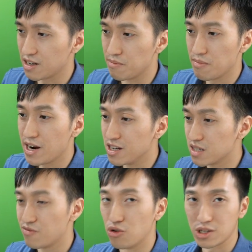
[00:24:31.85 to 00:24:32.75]
like a
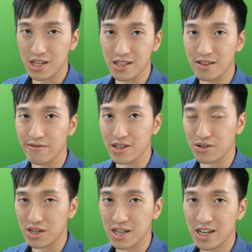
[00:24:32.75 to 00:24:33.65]
minus 14
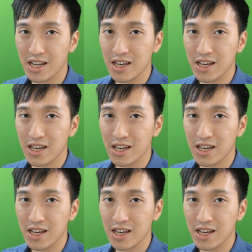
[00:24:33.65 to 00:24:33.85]
inventory,